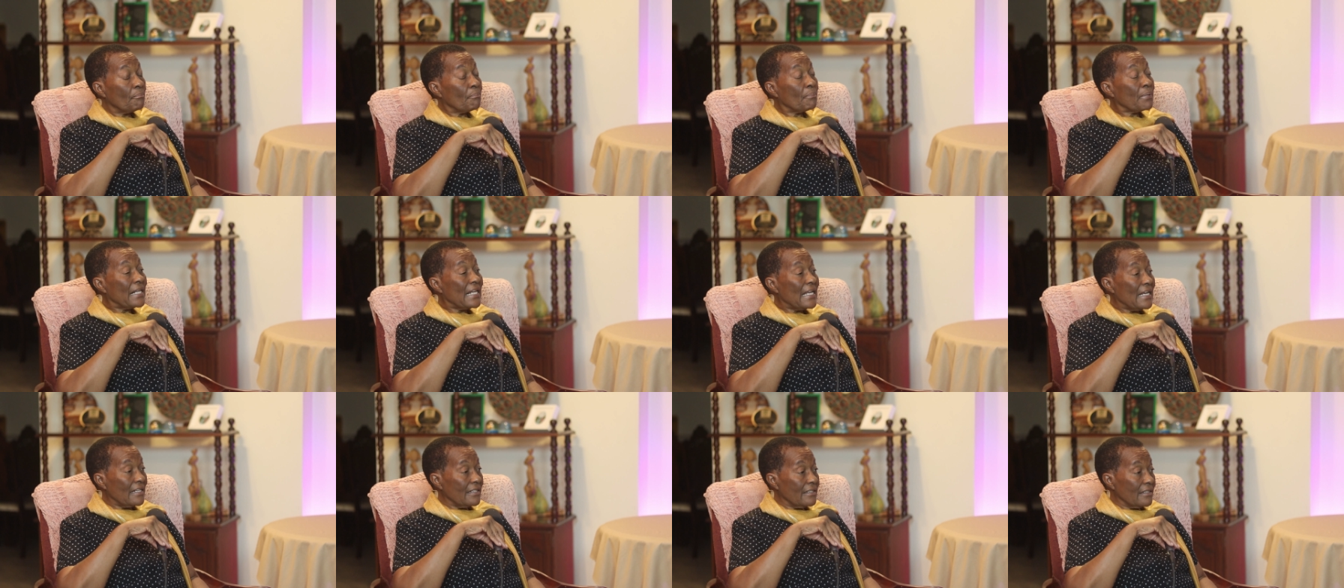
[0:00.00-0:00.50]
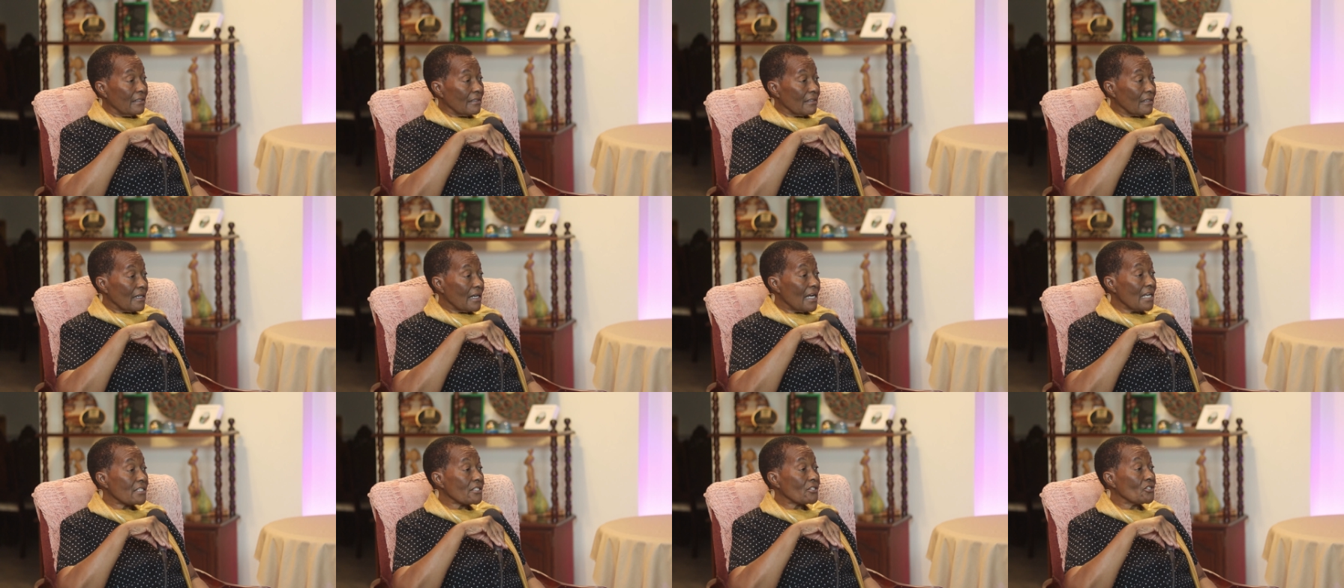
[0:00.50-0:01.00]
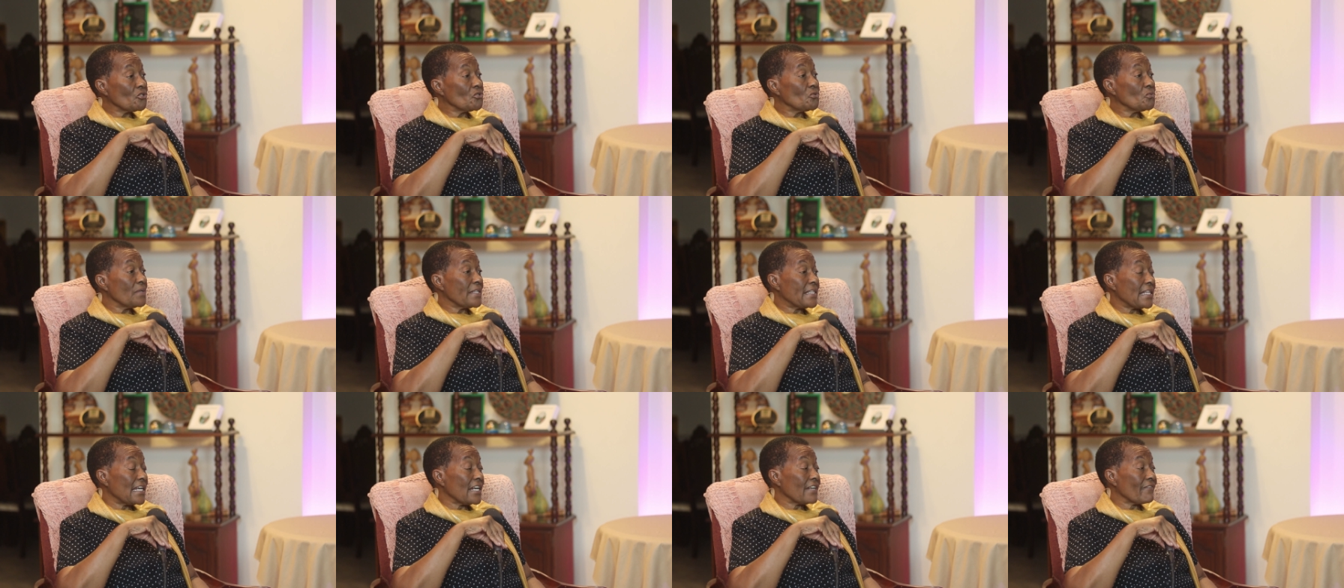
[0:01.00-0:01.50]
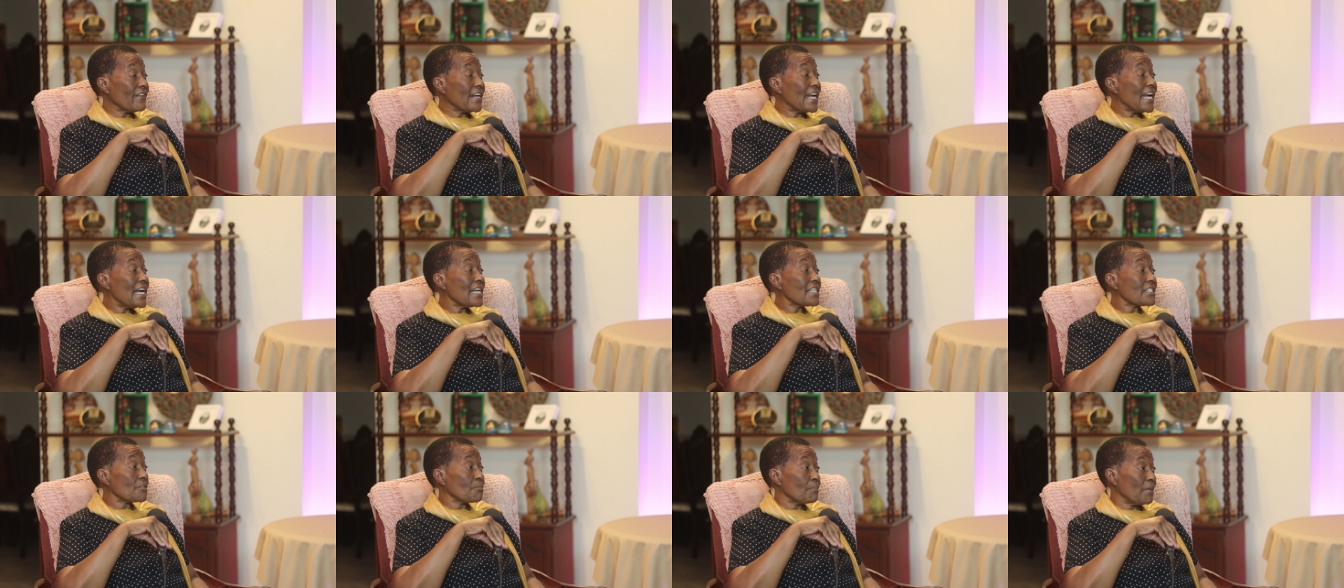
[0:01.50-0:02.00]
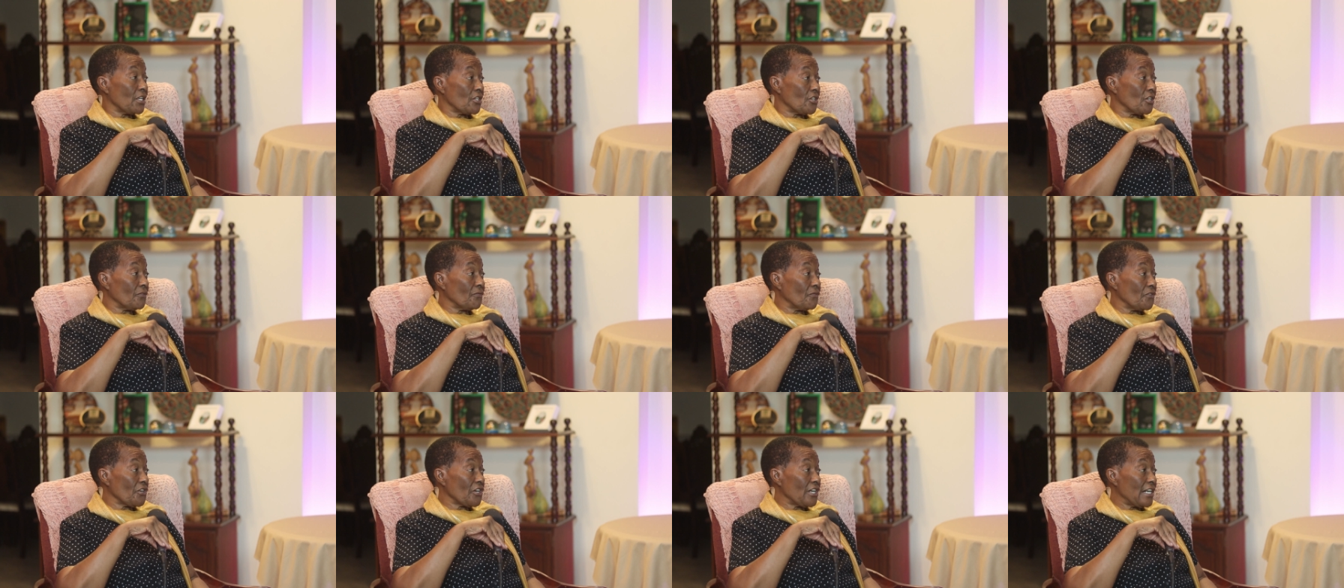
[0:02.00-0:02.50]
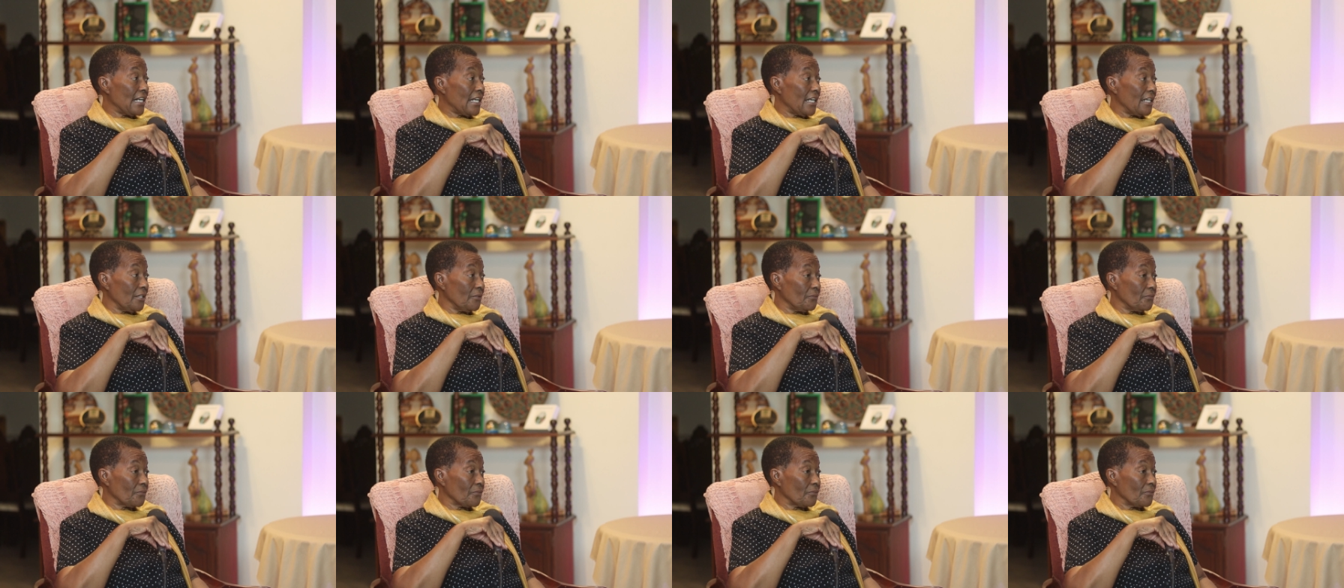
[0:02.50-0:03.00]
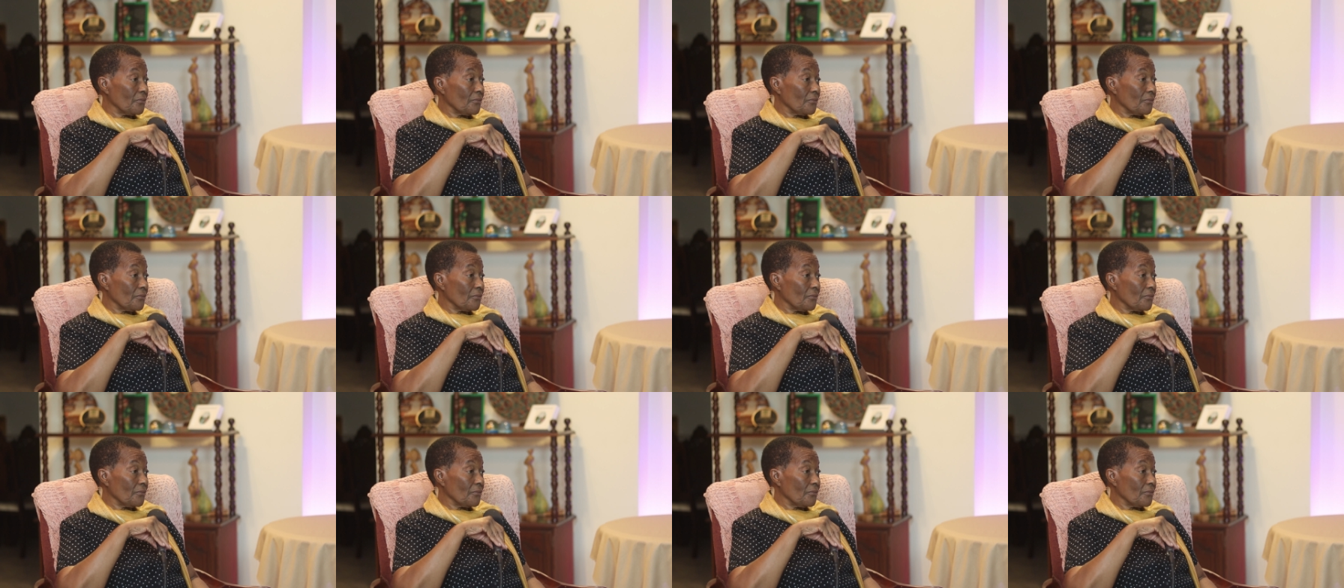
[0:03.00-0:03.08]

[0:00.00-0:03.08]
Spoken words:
plan has to do with every aspect of your life.